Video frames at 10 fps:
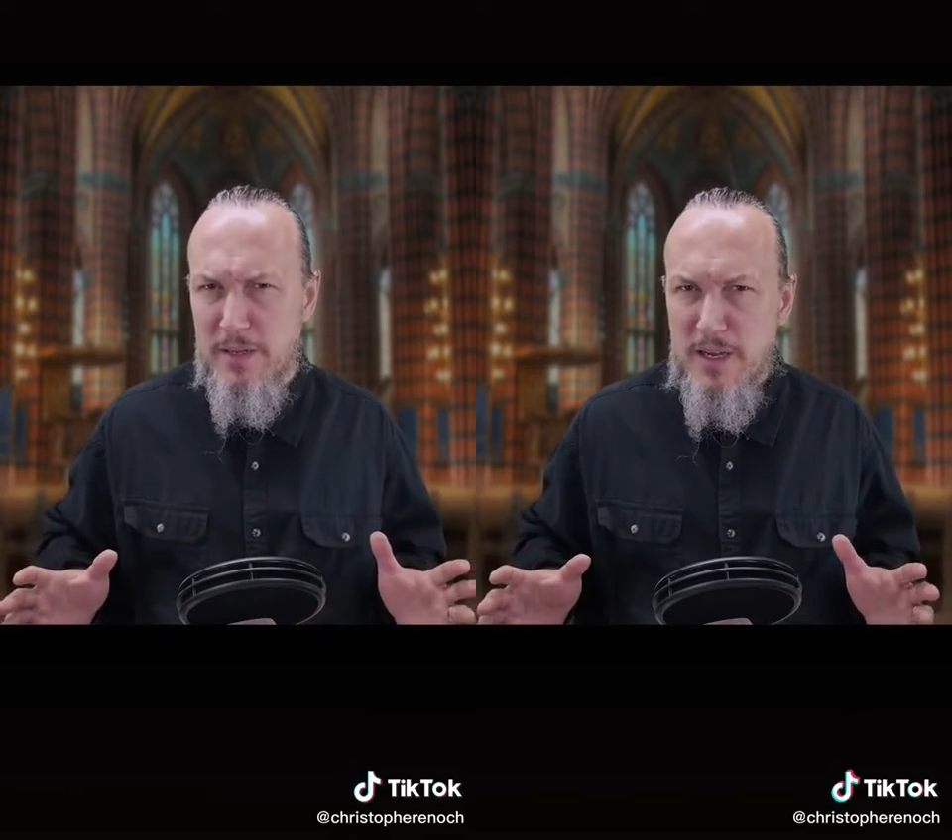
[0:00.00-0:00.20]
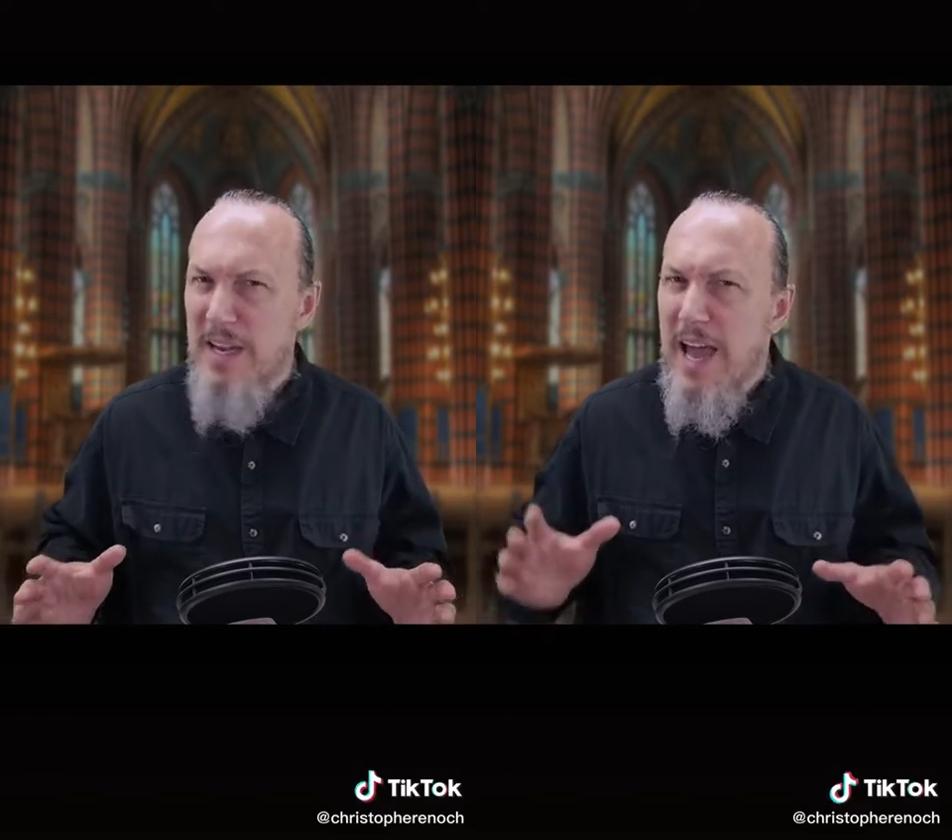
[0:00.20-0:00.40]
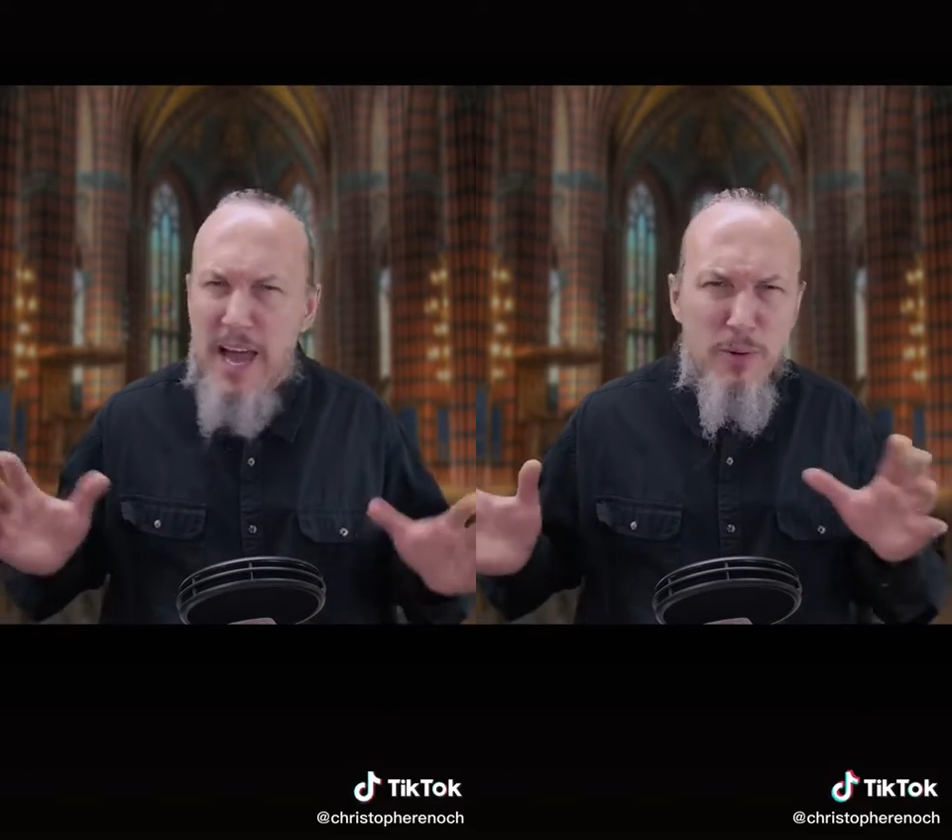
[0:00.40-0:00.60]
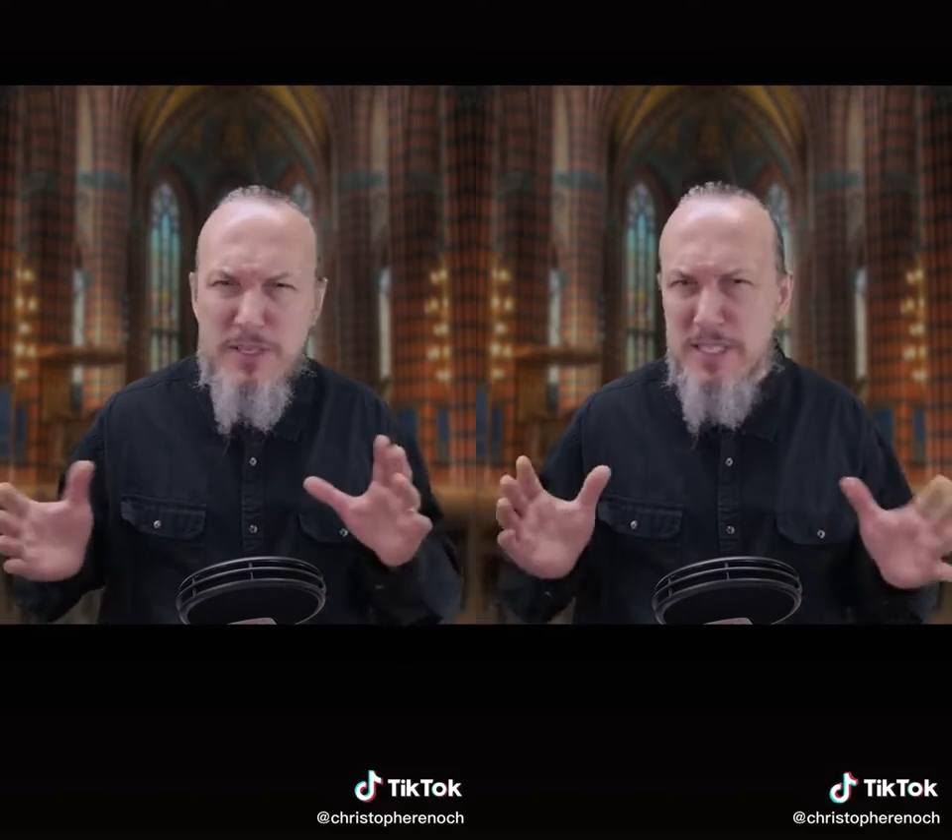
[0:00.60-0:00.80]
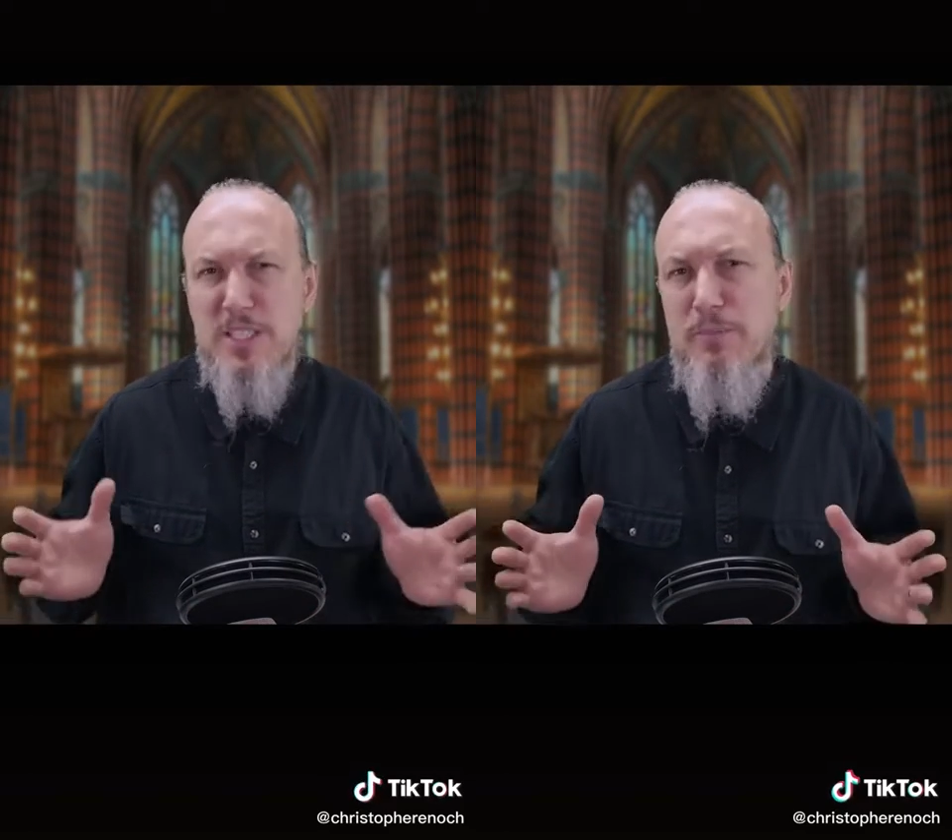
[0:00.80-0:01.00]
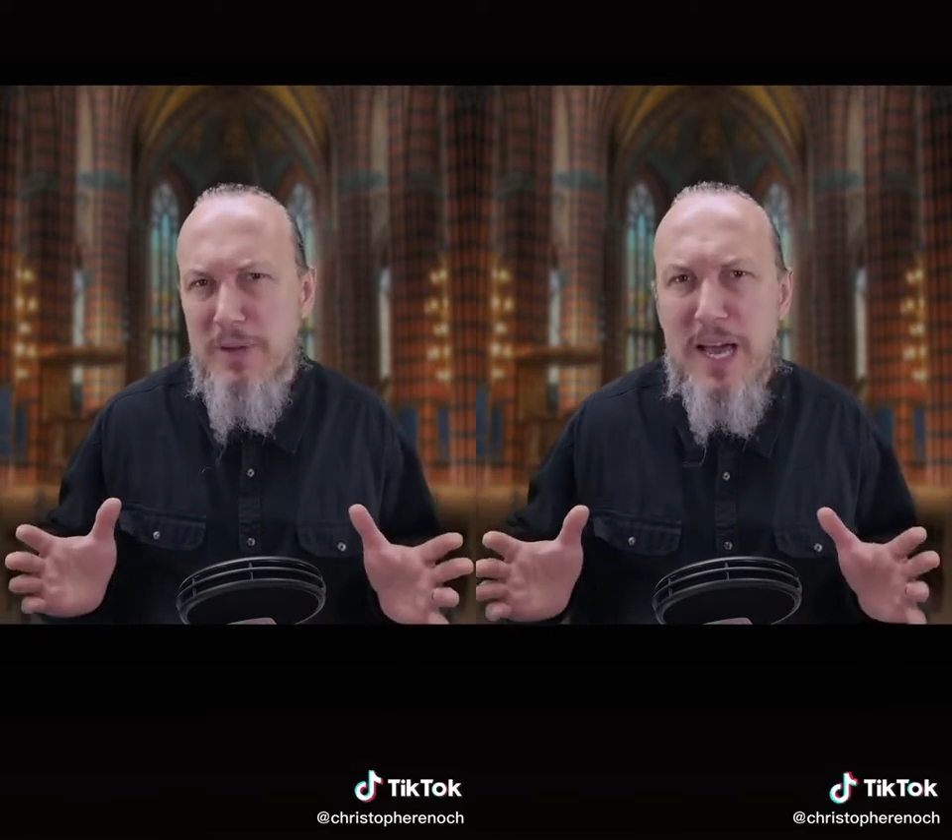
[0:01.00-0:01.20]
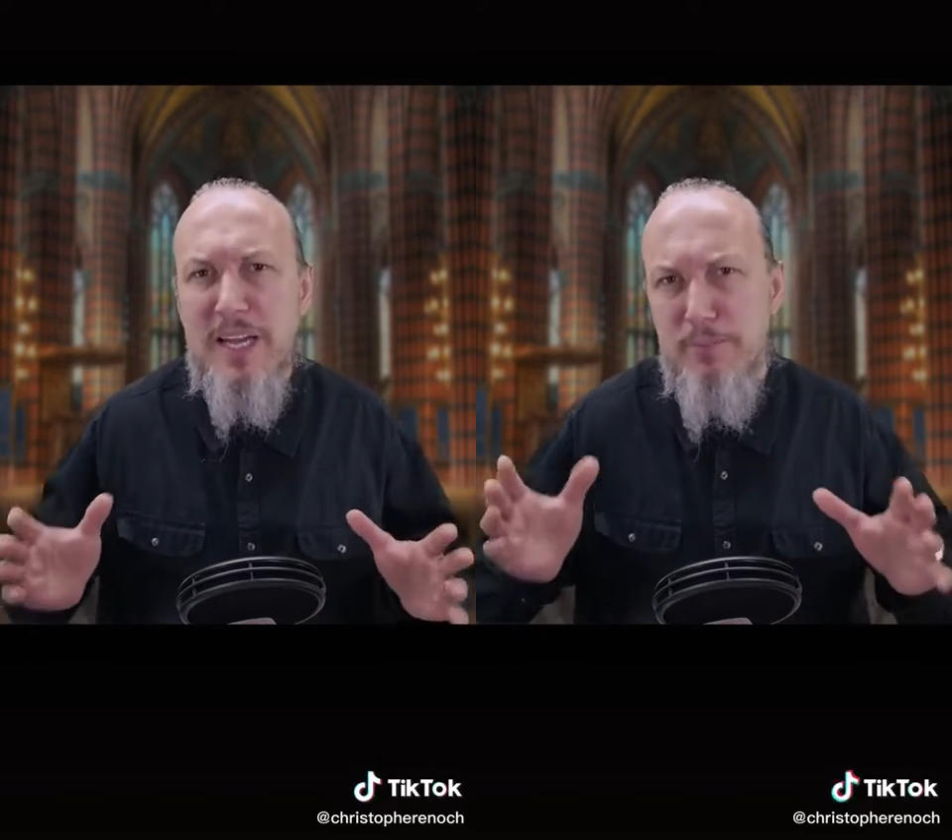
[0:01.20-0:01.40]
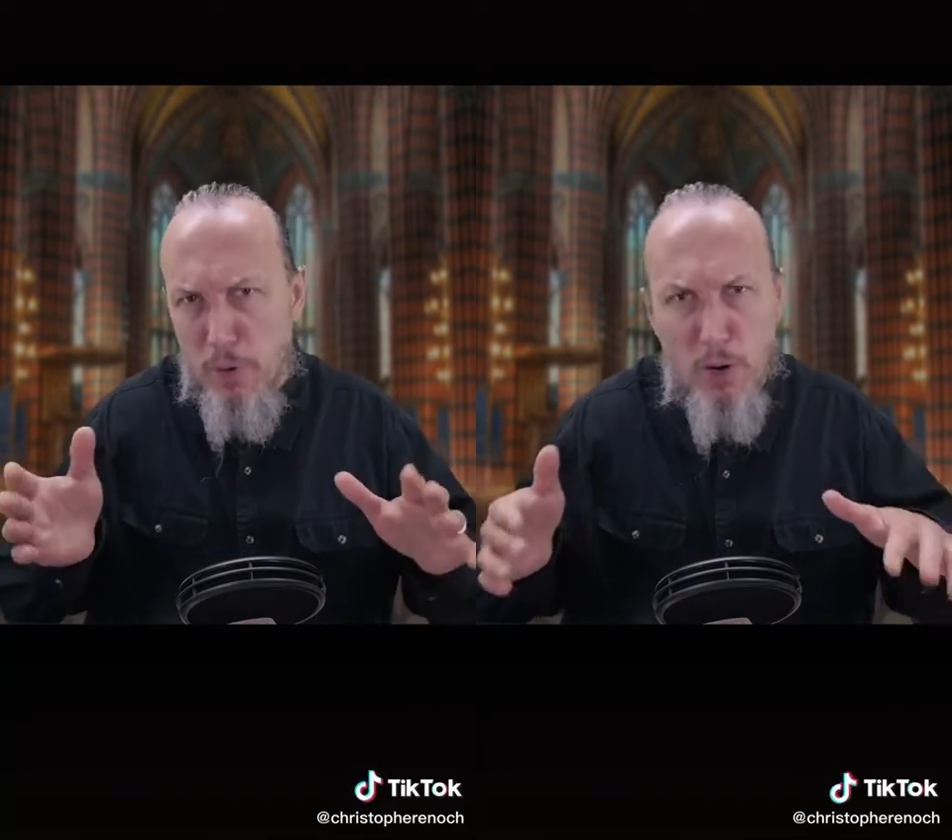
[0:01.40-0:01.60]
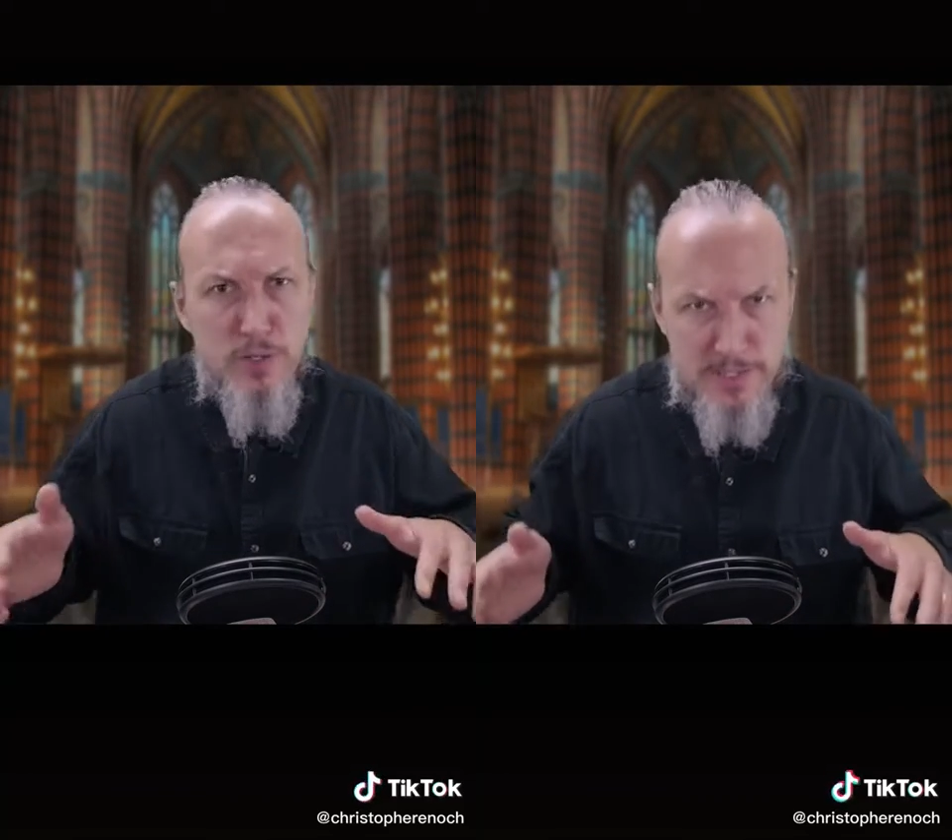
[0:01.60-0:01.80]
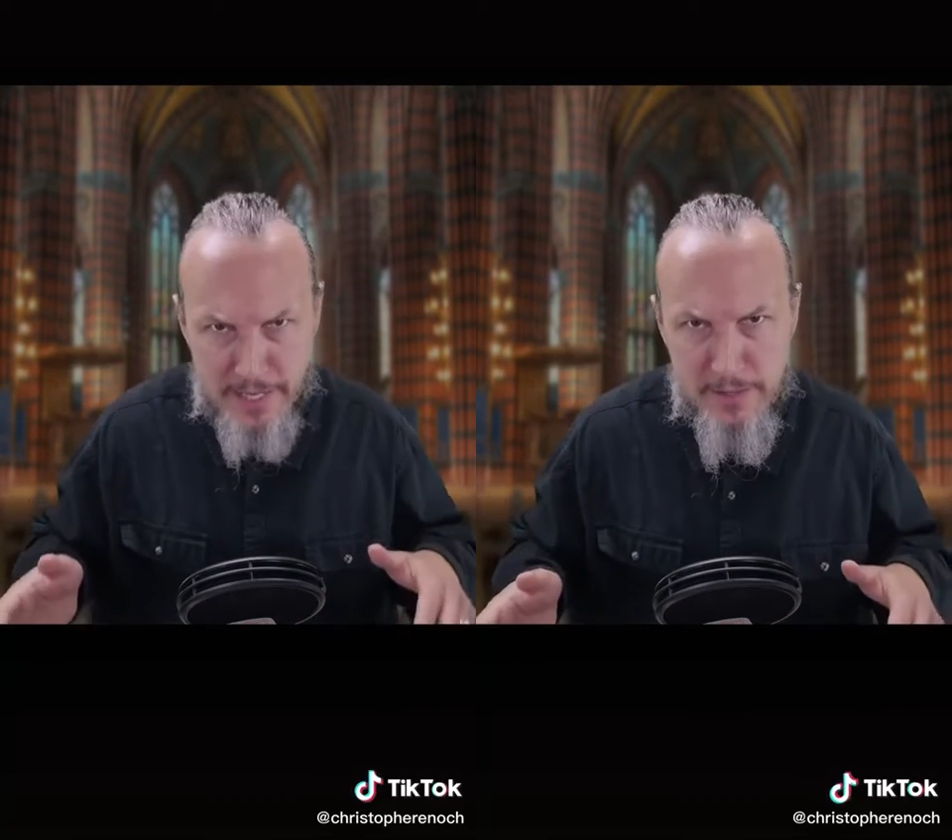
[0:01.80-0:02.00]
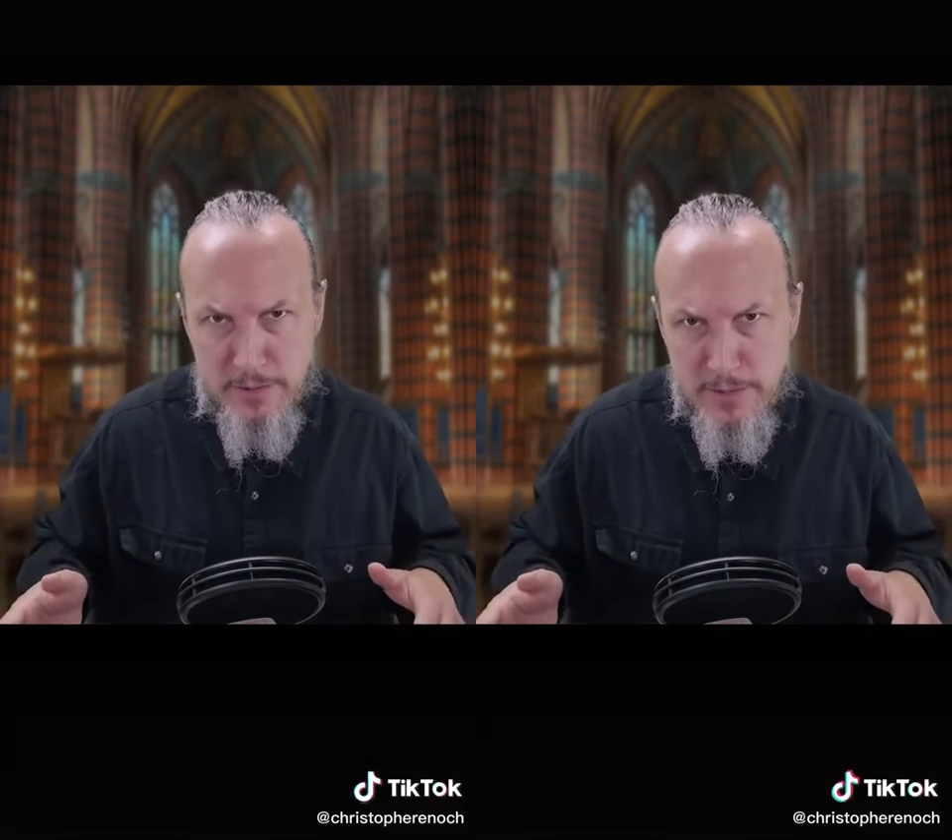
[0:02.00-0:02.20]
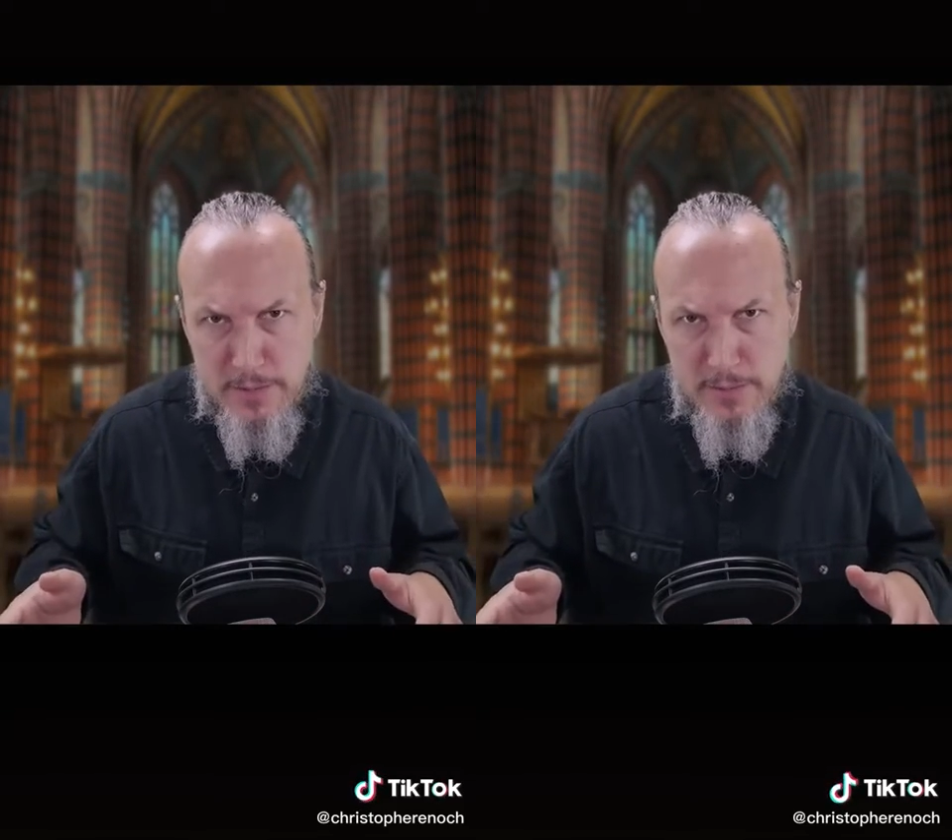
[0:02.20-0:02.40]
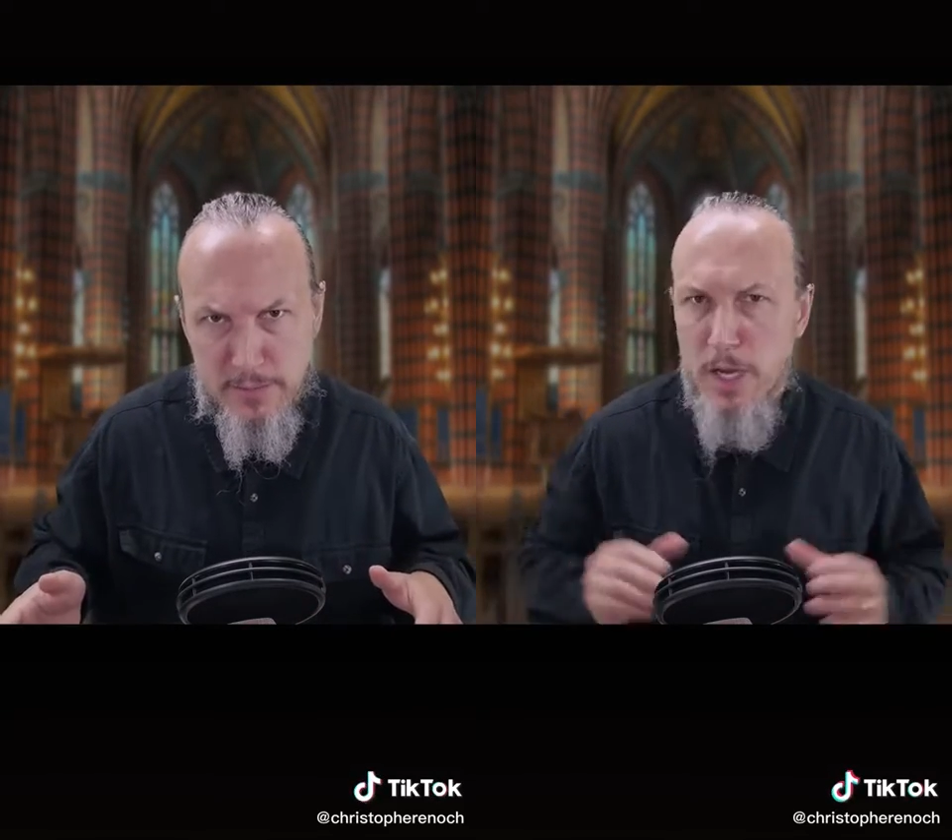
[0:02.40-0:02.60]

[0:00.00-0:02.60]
And how does this apply to Paul's letters?